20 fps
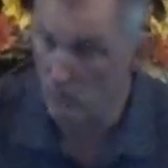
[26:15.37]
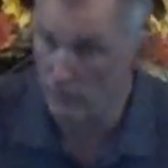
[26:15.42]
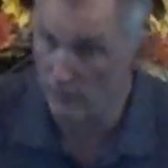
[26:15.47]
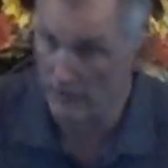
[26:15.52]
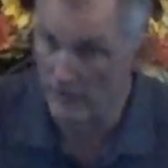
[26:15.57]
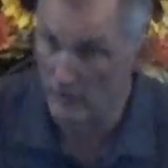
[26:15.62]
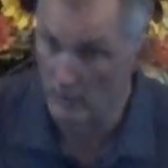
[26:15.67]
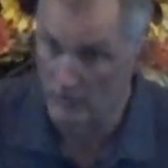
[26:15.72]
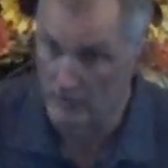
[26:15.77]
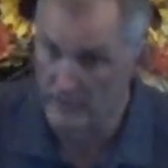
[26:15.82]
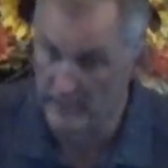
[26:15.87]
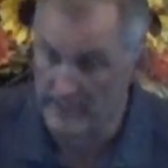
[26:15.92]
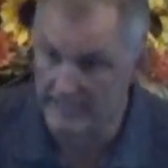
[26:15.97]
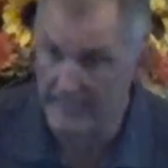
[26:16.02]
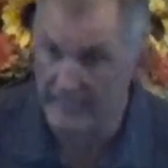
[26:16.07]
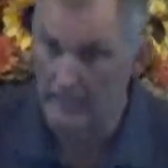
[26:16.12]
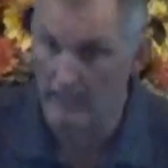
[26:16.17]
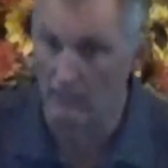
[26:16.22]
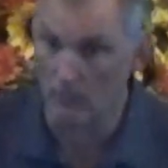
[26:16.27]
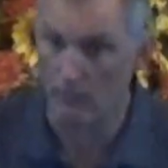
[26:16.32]
the one that was
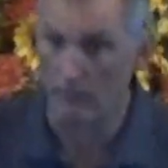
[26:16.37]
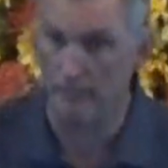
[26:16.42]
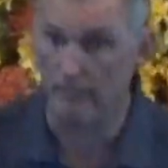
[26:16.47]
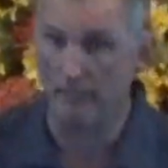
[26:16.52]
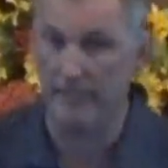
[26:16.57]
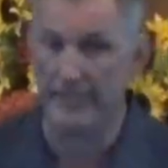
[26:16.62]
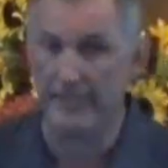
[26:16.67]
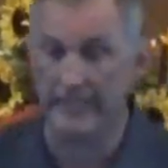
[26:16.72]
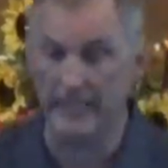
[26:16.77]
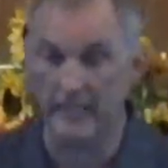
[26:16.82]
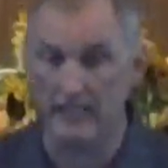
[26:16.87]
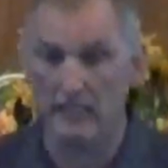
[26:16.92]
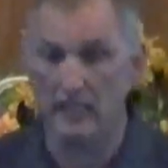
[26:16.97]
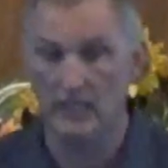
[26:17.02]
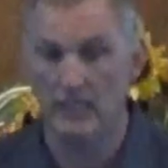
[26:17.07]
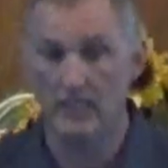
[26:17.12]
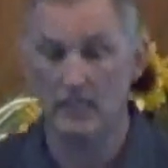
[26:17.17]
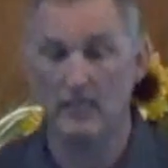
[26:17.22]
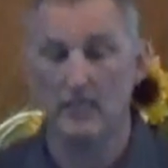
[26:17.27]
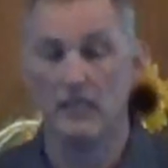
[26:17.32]
dealing with me
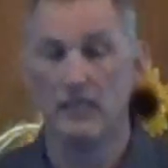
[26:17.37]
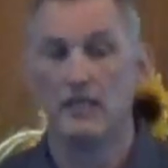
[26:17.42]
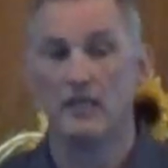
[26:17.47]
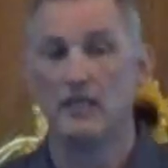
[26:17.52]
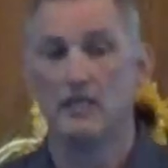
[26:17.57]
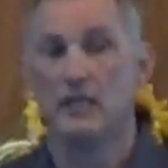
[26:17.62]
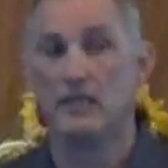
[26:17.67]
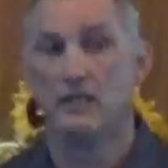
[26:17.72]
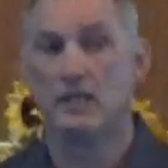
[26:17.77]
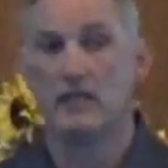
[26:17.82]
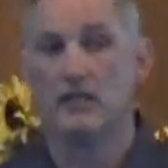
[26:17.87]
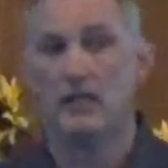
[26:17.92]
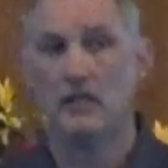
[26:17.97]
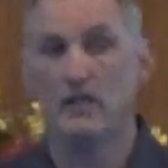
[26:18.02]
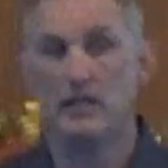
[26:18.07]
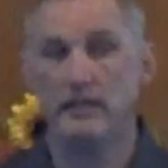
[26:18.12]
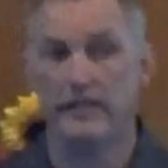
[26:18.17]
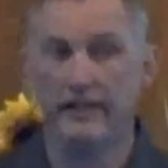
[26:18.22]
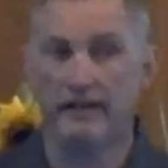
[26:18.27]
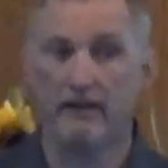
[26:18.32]

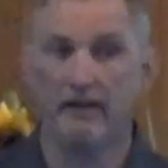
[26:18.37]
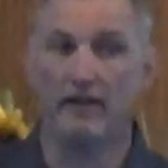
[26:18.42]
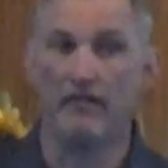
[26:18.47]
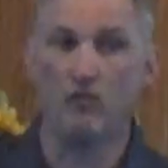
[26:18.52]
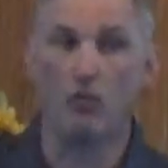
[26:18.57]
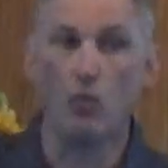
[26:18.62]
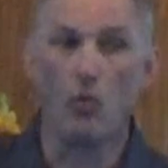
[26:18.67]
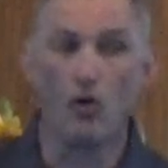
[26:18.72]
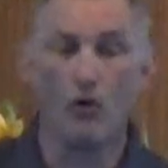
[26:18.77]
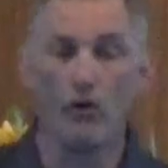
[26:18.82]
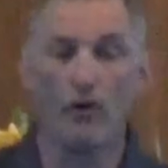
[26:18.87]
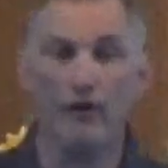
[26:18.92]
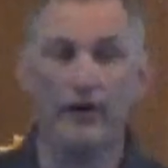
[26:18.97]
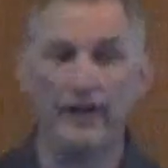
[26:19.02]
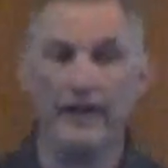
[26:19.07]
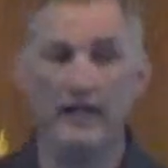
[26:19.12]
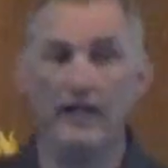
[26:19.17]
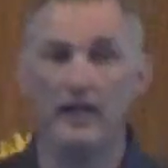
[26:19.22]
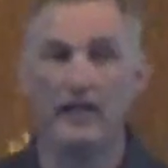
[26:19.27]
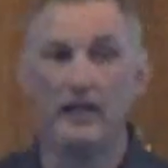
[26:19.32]
in the area of
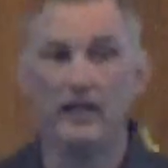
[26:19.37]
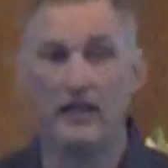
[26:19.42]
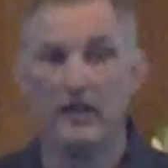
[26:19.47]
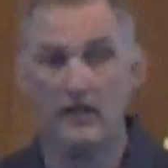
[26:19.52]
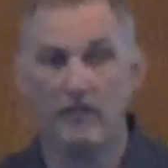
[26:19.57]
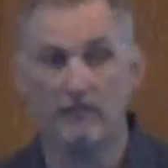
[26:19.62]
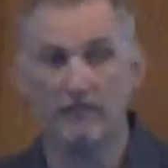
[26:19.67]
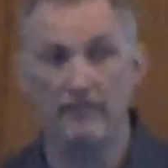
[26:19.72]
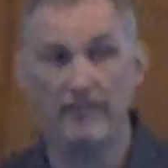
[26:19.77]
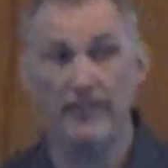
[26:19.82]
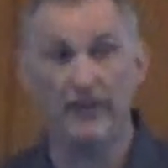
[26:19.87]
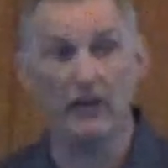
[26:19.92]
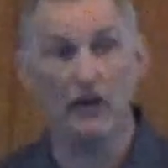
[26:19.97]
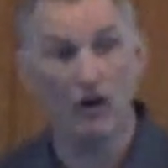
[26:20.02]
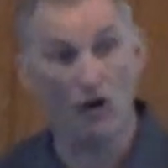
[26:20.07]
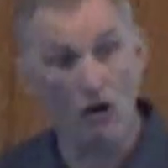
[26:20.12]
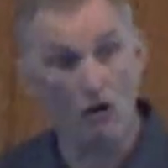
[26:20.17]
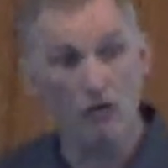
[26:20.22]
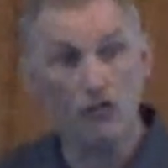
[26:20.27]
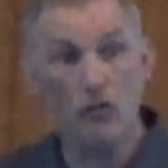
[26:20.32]
worry and
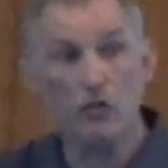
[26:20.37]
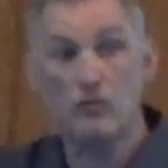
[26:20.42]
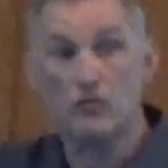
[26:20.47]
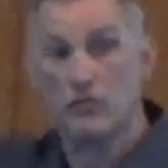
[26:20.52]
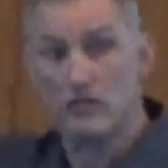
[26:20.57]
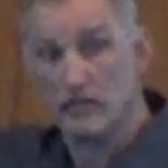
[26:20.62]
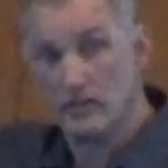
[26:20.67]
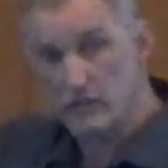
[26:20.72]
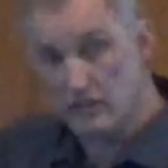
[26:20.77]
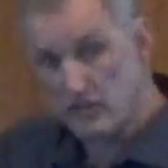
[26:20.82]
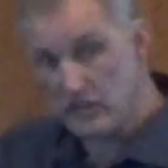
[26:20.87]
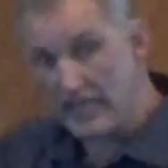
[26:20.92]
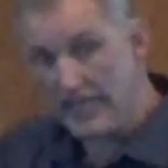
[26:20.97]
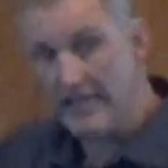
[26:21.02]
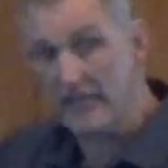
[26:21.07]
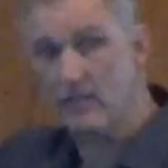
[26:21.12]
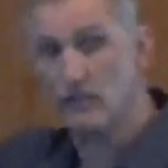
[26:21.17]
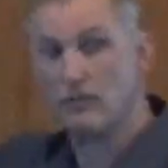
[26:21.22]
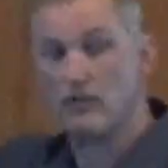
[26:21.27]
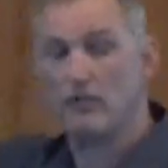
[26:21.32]
fear. Although
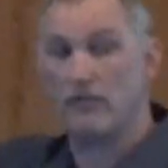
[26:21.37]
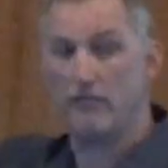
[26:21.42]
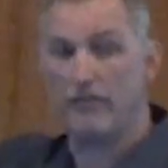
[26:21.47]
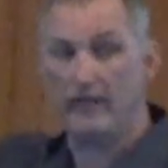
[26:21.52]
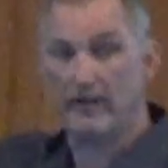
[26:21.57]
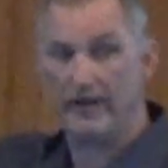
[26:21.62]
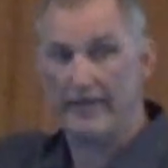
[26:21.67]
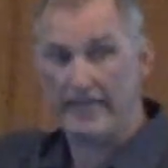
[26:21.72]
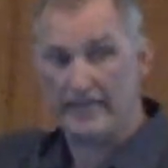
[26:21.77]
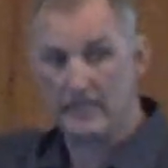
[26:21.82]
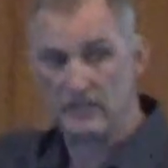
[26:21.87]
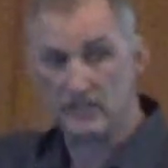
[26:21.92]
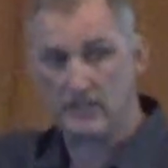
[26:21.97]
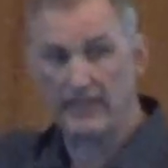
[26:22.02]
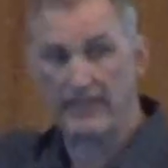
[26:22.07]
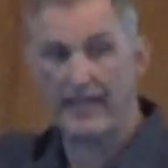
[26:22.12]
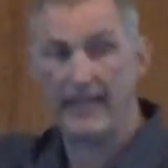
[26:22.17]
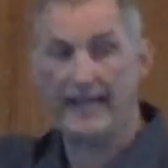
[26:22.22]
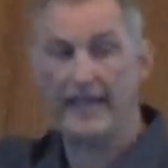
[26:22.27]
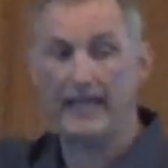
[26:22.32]
Satan's over there
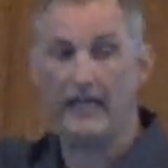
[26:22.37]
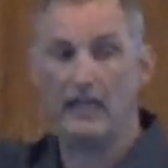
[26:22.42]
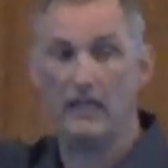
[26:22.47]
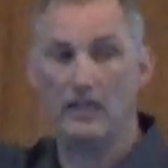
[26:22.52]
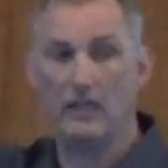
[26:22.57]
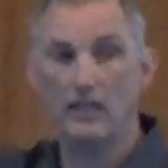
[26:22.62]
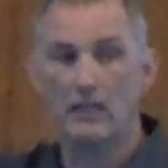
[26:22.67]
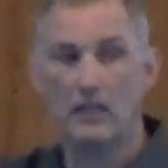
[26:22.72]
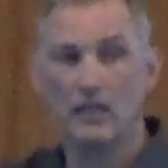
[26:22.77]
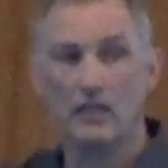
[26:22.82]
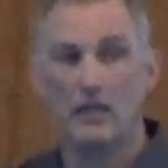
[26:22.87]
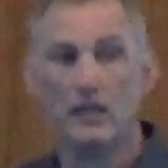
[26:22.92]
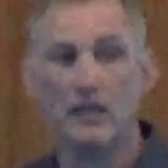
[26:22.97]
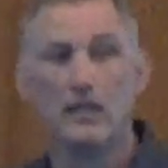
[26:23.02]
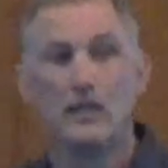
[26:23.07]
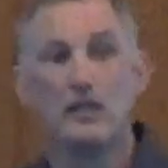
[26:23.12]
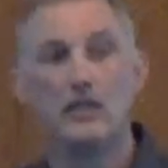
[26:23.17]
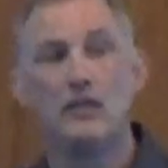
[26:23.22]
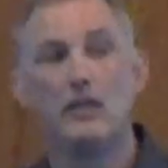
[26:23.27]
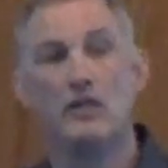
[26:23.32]
instigating,
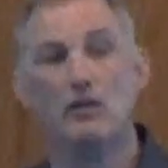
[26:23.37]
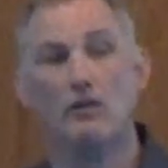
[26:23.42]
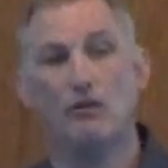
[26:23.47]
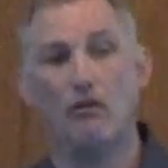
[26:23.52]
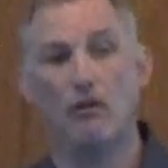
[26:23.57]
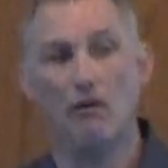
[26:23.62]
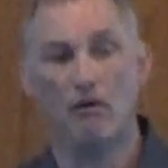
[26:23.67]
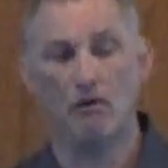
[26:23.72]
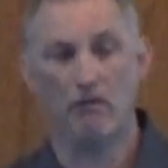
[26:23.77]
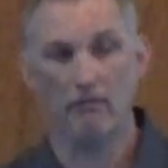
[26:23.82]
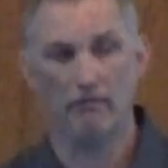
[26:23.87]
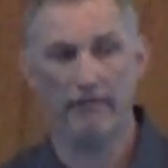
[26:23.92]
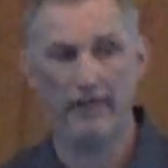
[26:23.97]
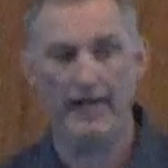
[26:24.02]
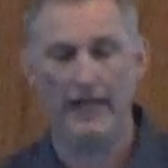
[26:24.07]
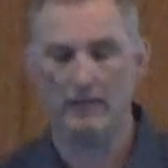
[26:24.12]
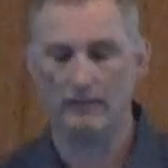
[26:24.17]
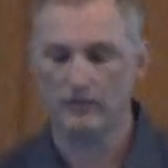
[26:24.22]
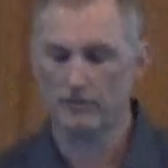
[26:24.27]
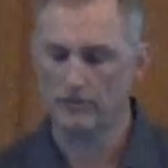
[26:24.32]
you know, all
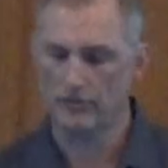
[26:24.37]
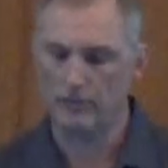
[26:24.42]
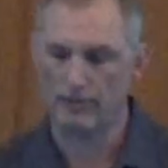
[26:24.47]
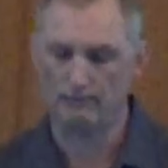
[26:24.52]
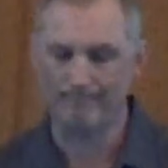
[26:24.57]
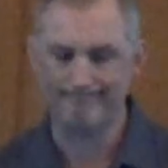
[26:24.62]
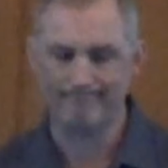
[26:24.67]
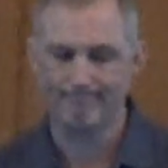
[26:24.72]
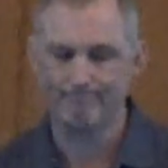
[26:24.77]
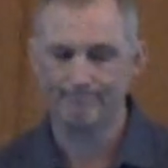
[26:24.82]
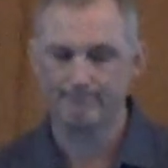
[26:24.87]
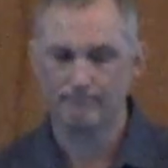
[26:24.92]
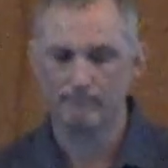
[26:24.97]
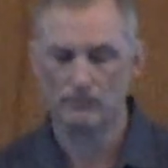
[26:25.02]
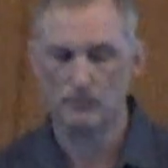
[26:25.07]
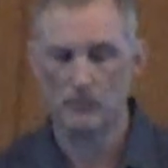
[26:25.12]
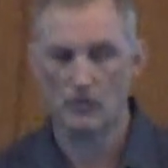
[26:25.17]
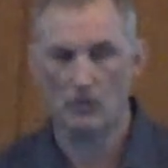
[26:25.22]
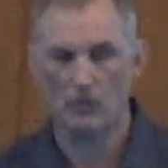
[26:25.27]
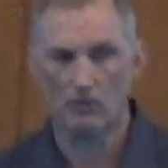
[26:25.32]
of that. So,
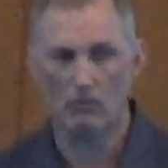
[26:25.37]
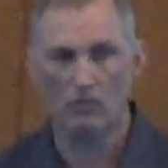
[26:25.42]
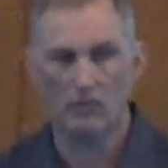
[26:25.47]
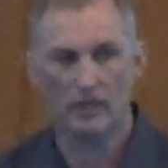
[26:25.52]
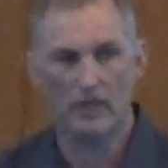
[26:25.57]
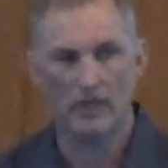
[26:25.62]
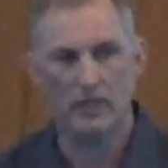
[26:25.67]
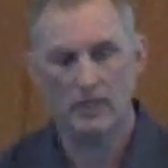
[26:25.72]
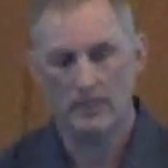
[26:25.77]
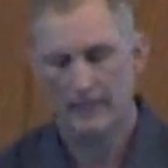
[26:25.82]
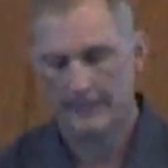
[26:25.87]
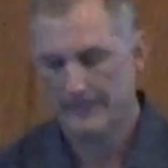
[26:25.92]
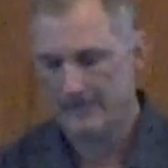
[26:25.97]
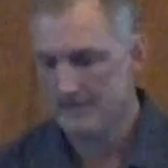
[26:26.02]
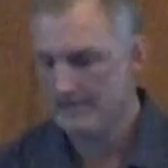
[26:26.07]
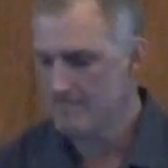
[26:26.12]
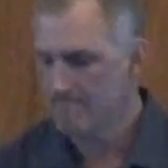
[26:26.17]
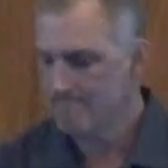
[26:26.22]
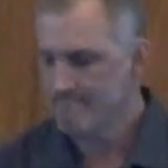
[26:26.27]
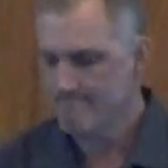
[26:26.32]
you know what?
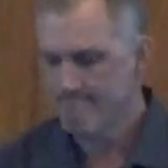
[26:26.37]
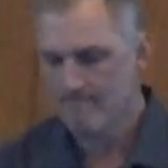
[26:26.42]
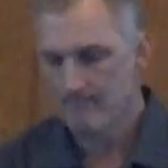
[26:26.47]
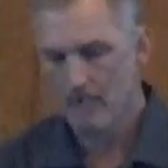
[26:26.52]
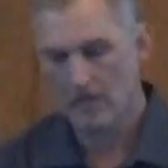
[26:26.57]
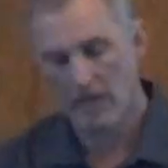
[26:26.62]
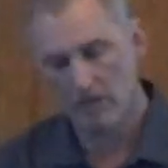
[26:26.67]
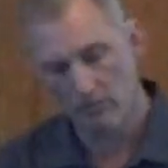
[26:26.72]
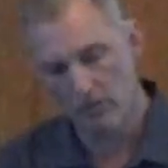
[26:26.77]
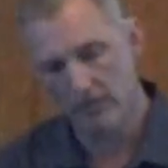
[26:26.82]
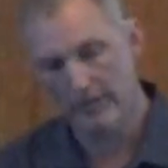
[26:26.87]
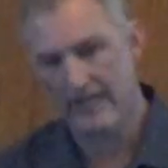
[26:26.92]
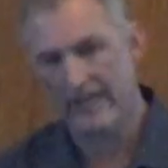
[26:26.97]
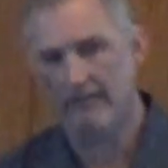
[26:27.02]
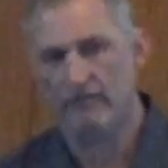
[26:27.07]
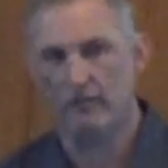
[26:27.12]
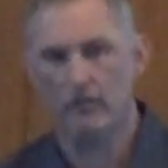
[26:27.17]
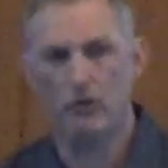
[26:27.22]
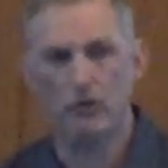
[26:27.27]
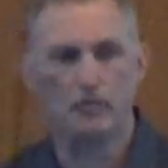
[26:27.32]
I'm going to
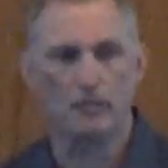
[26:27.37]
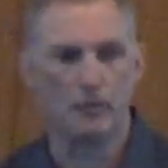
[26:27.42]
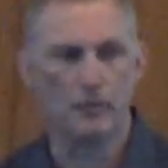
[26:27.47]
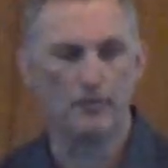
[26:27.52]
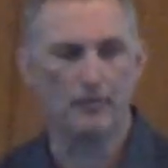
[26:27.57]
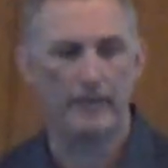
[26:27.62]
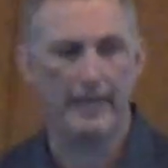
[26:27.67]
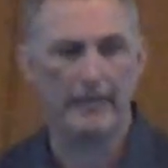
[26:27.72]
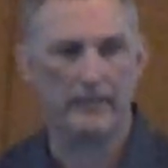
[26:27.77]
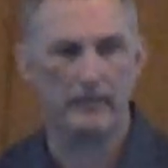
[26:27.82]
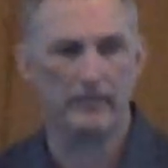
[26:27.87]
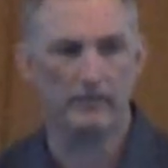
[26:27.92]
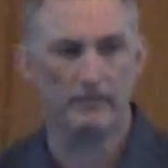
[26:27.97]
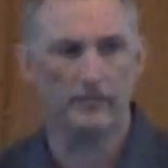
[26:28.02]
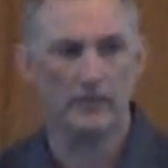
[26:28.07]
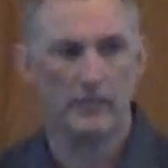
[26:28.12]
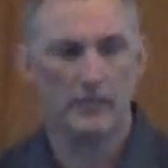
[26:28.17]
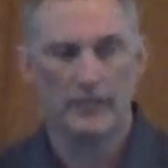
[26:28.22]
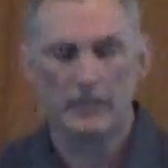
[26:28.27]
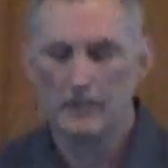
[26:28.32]
have a new
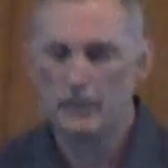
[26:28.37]
perspective.